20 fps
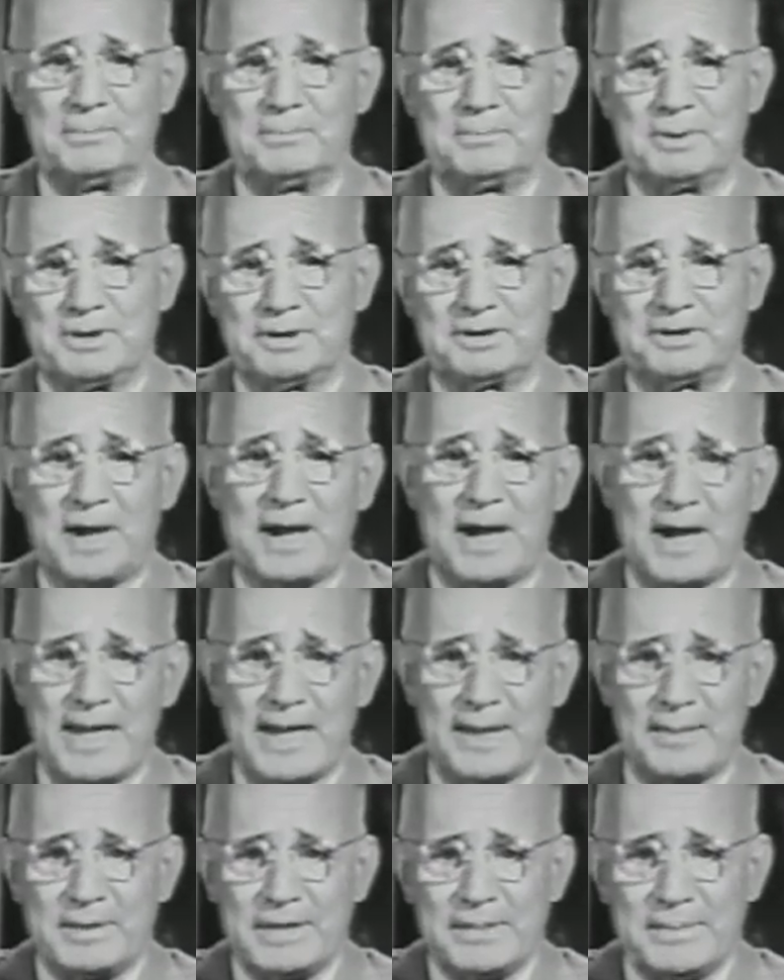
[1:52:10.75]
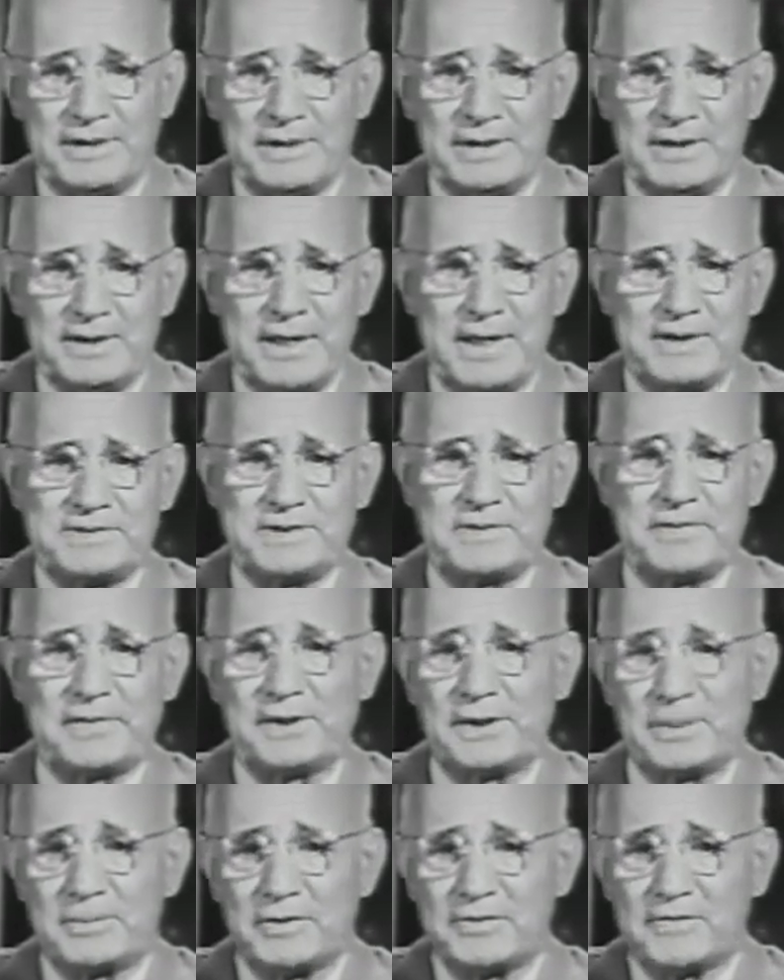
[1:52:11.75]
but I am limited as to the
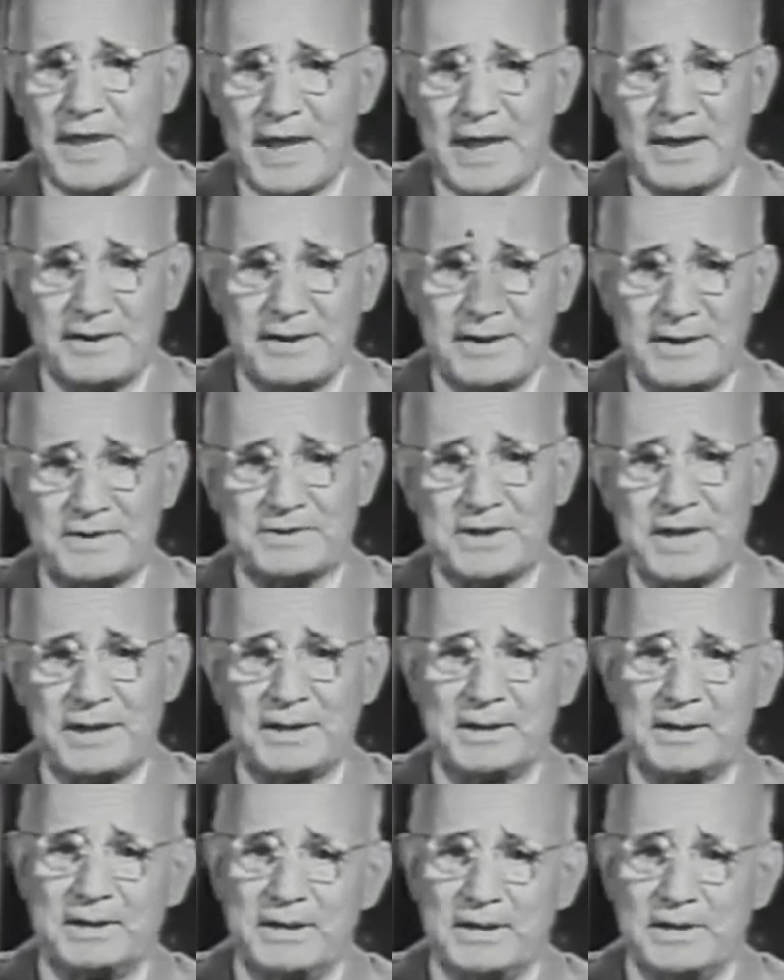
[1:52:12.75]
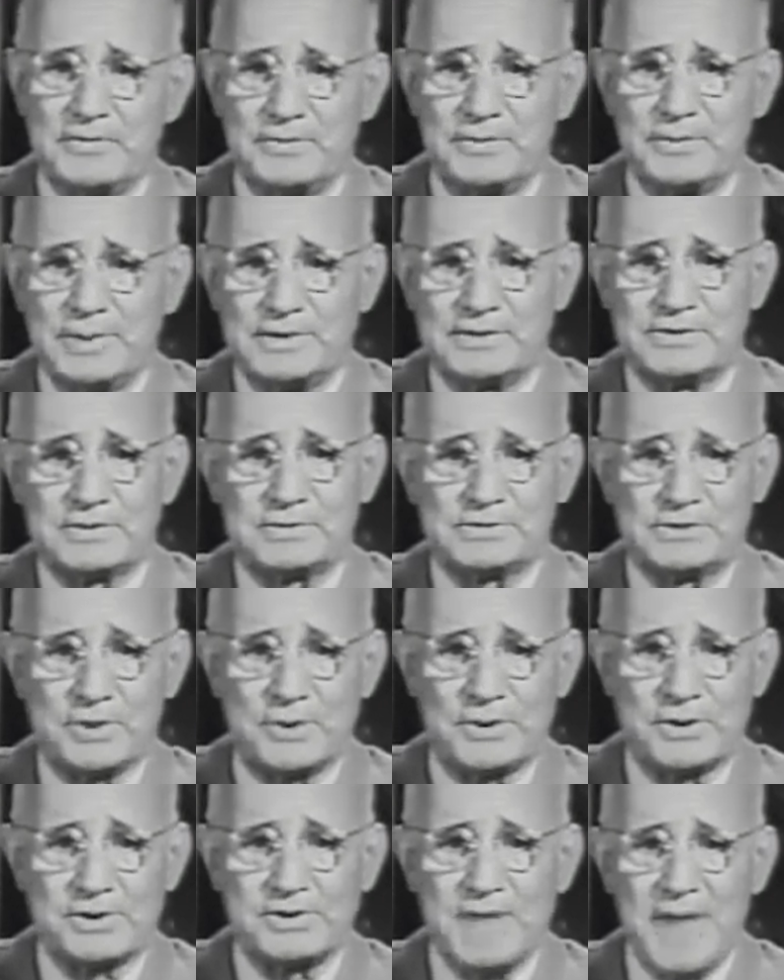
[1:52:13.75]
number of ideas I can give you in so
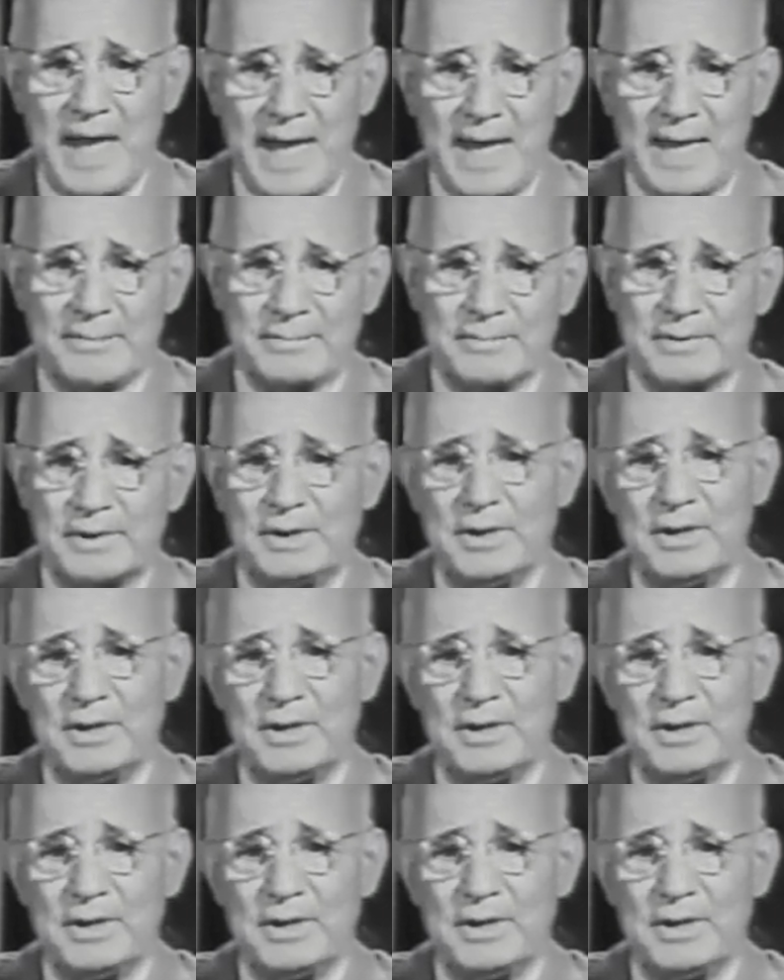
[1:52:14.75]
short a time.